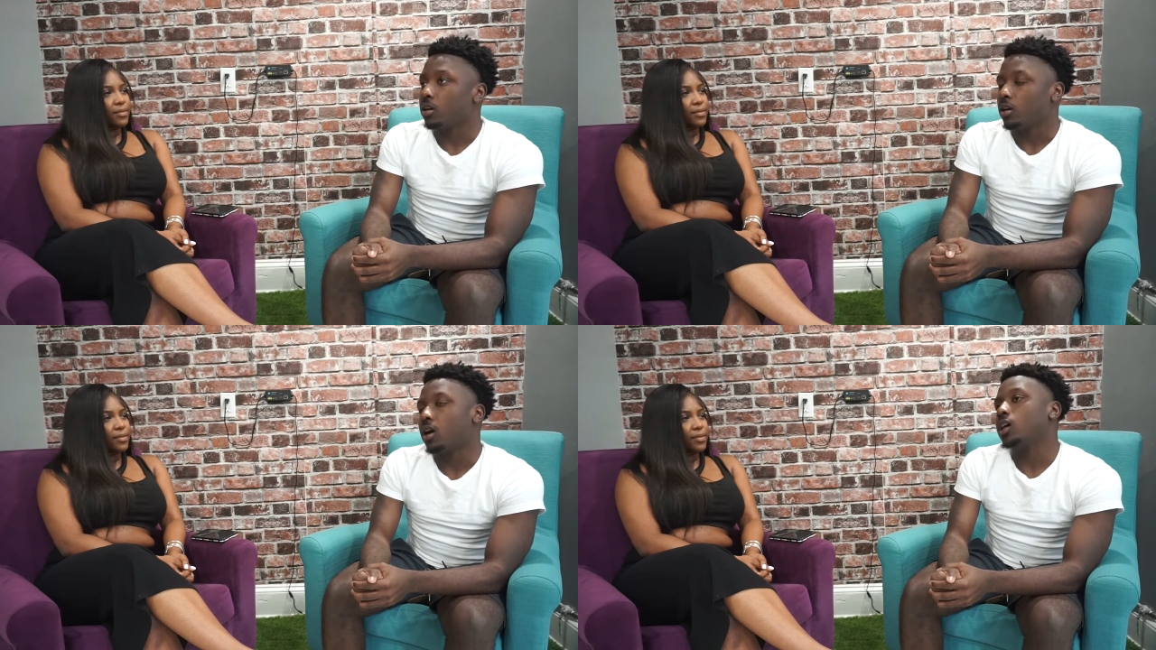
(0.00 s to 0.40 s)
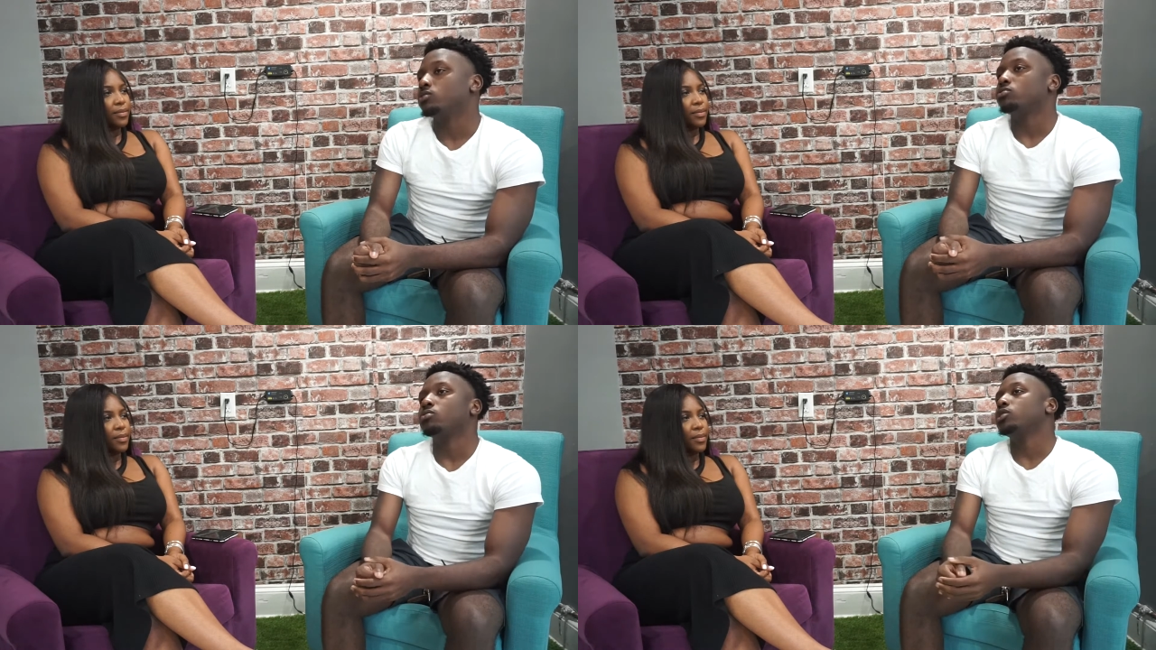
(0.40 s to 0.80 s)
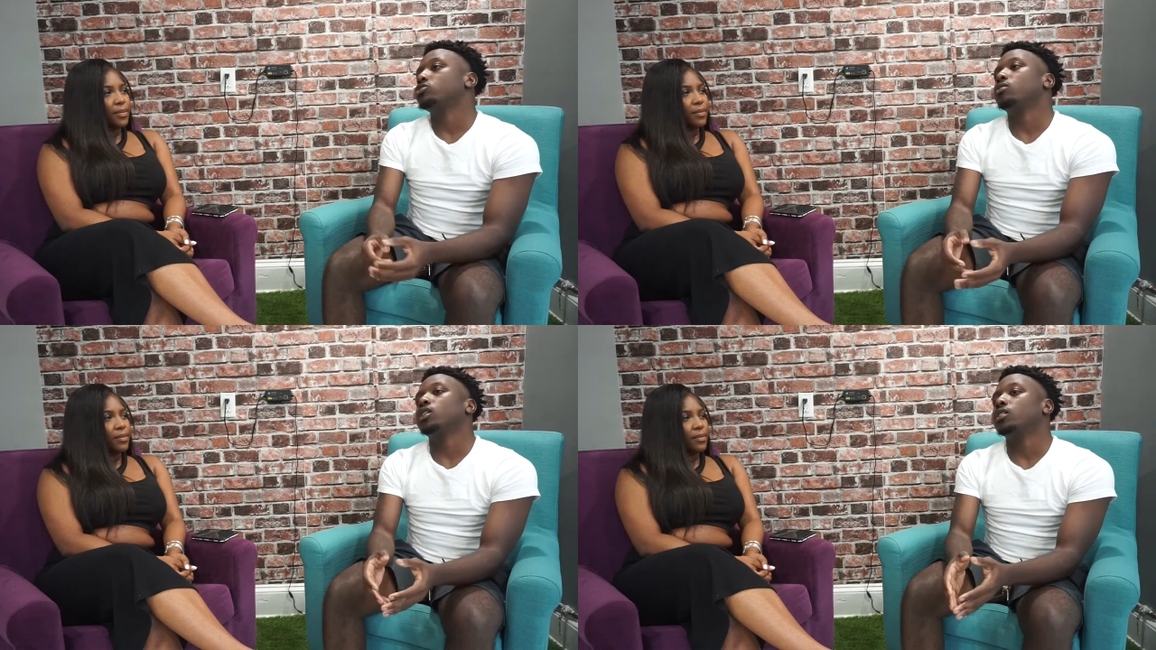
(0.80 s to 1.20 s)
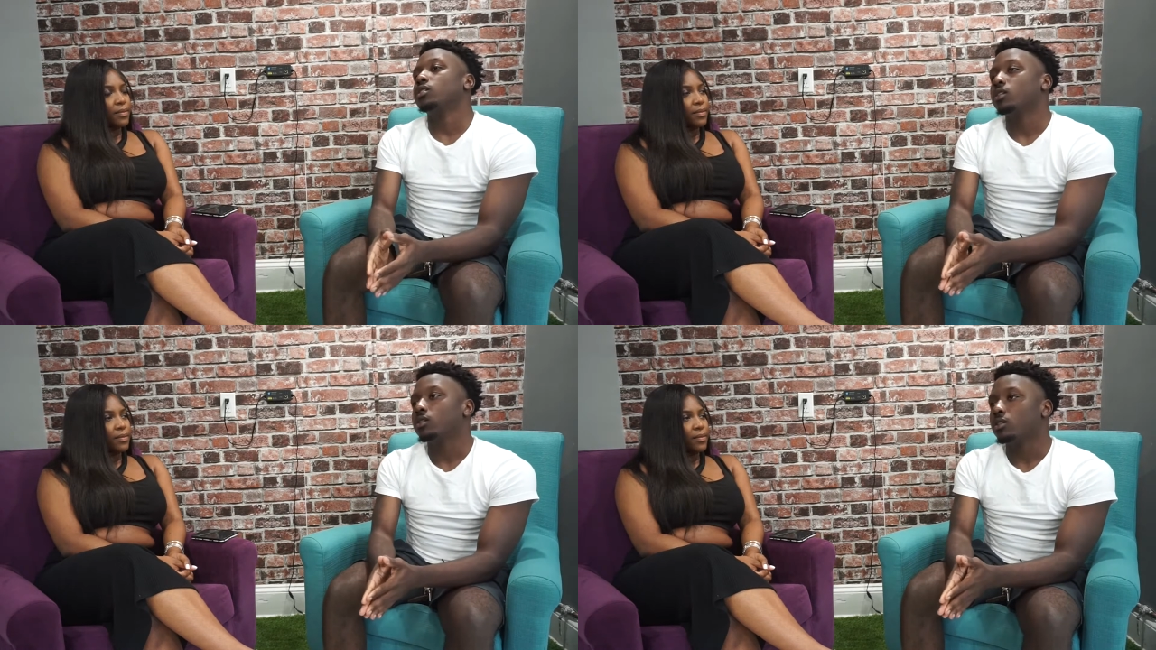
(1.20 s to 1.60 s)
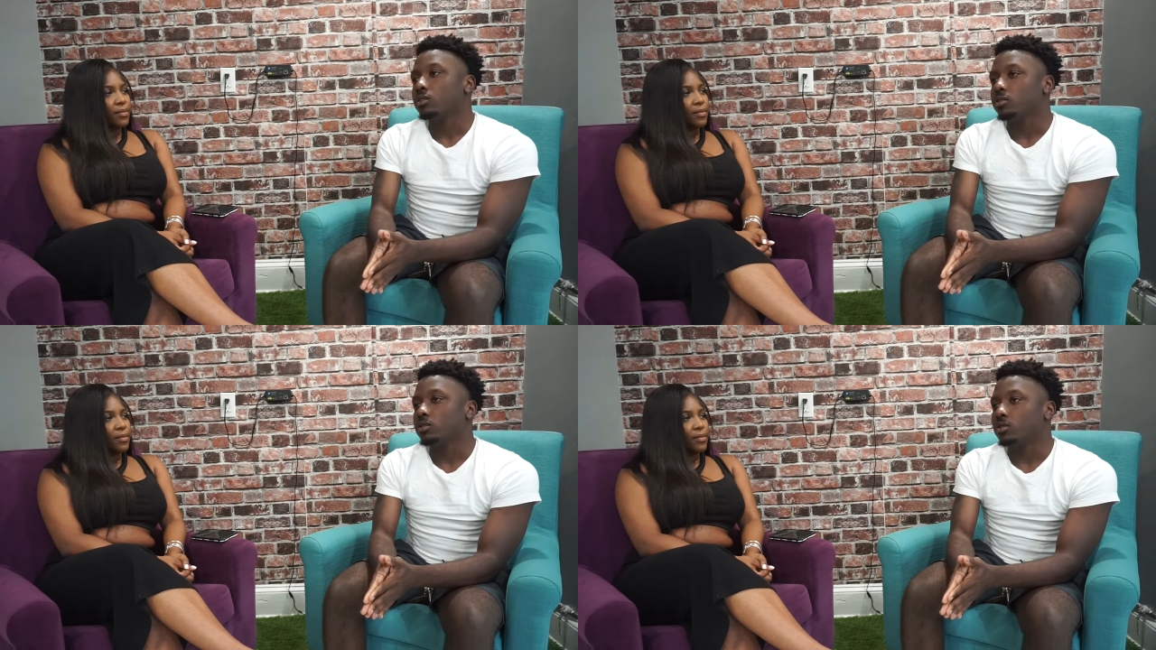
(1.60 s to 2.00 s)
Speaker 1: alright, so 2020,
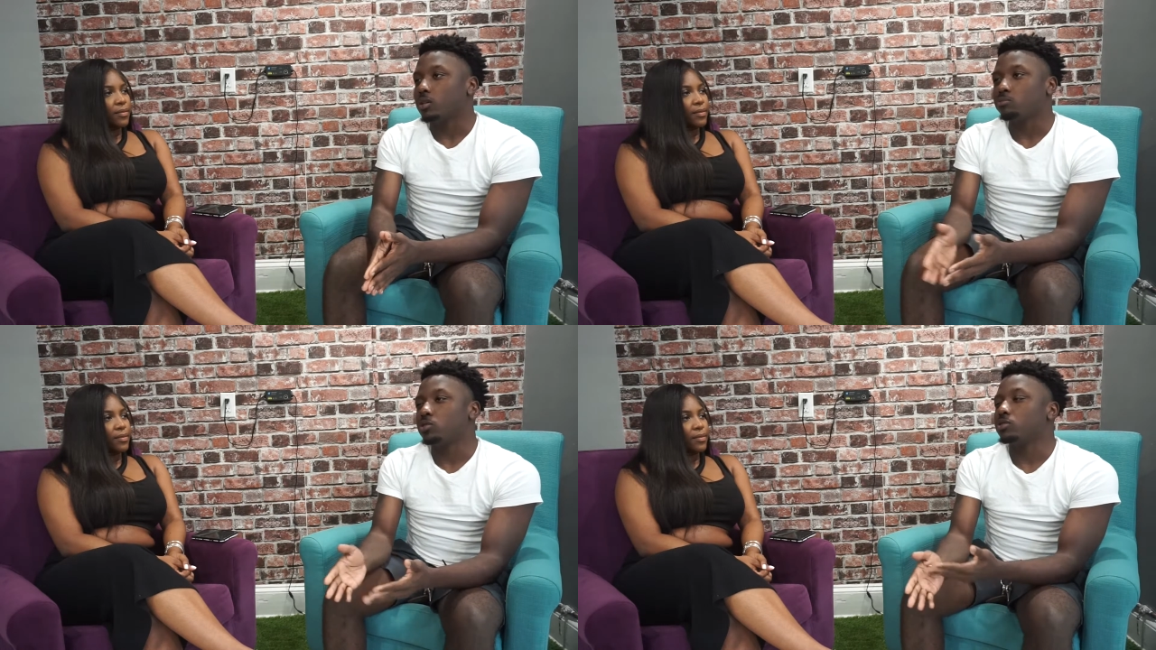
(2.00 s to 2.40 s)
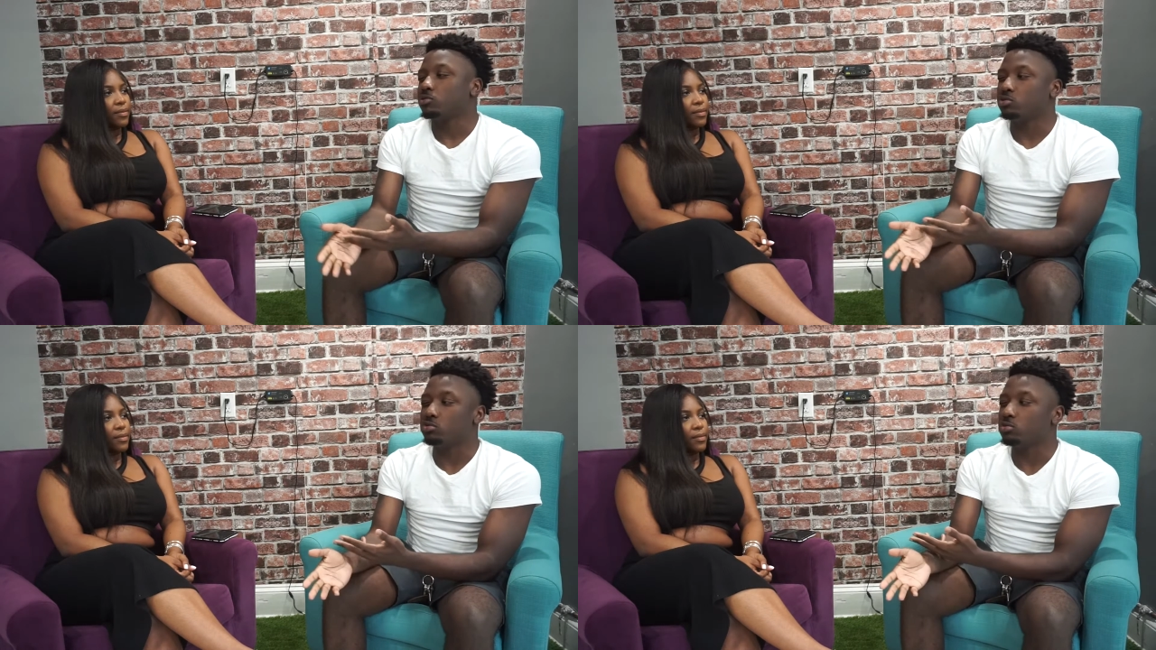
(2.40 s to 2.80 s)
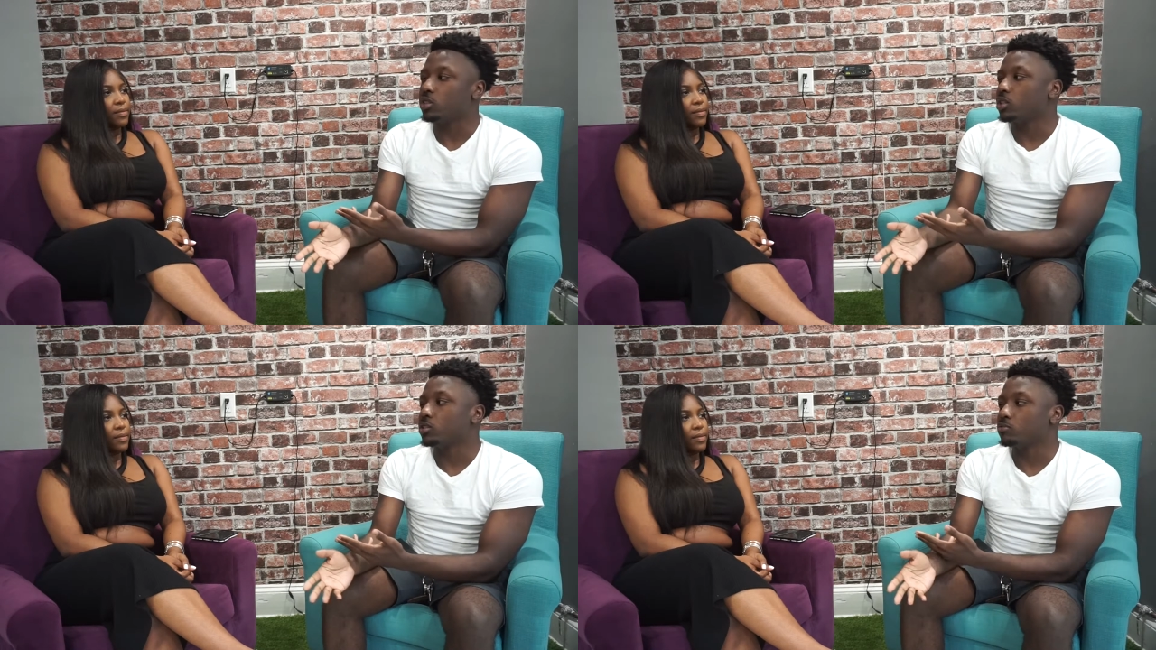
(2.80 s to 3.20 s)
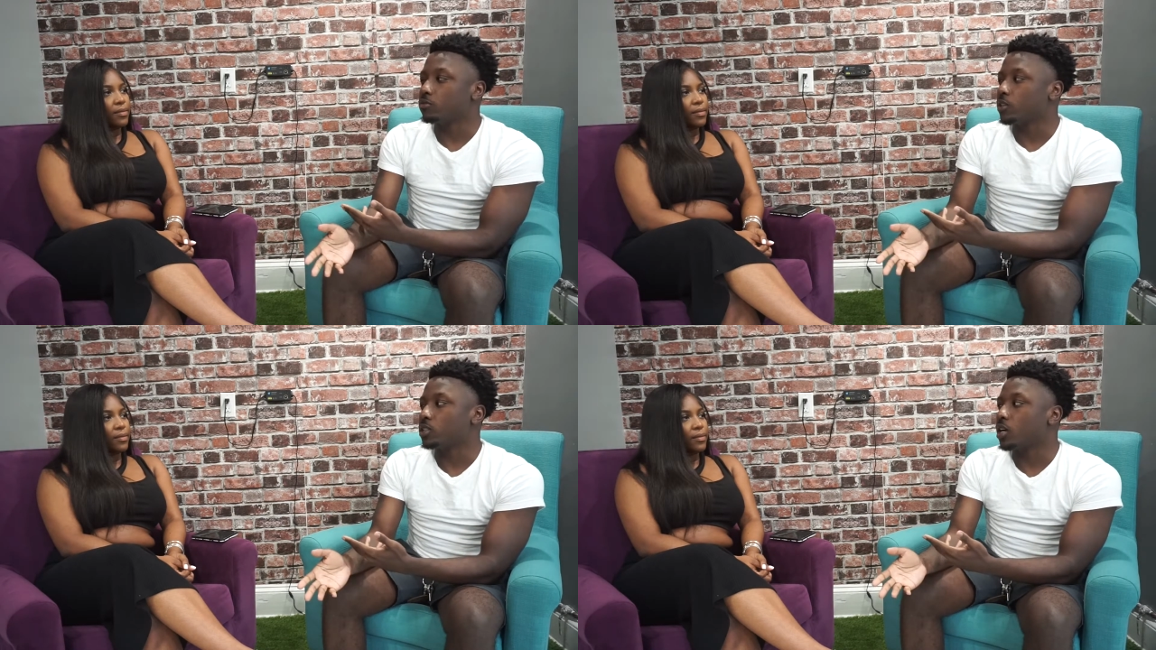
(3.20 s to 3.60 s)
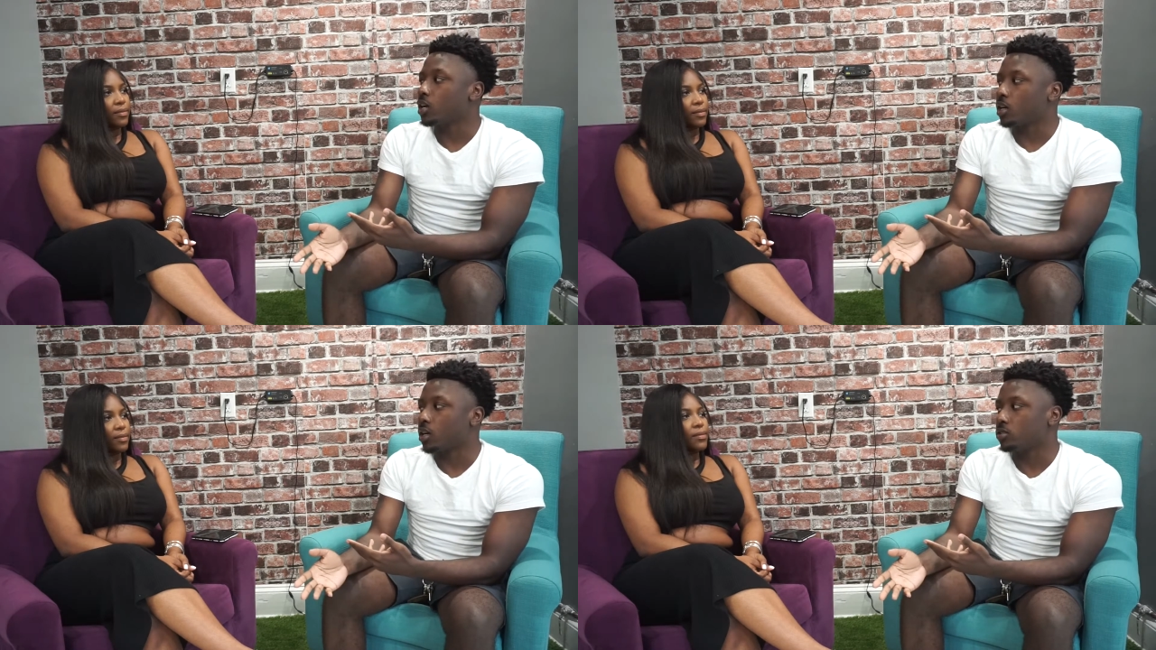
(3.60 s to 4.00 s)
I'm two years. I'm fresh out
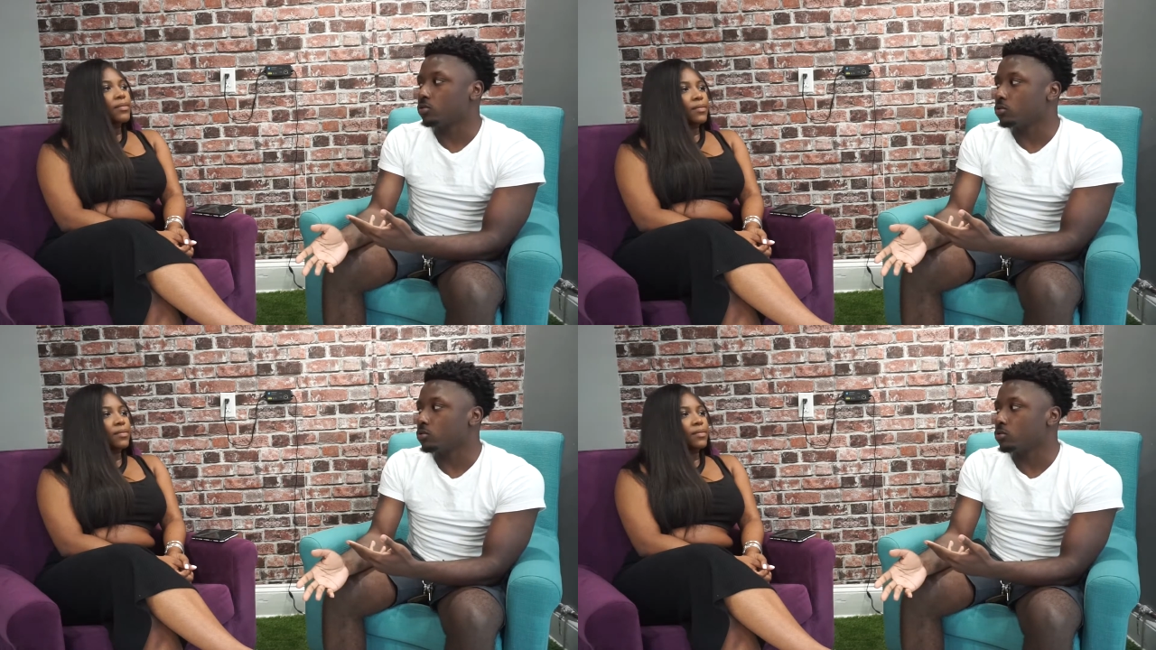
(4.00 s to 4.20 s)
of high school,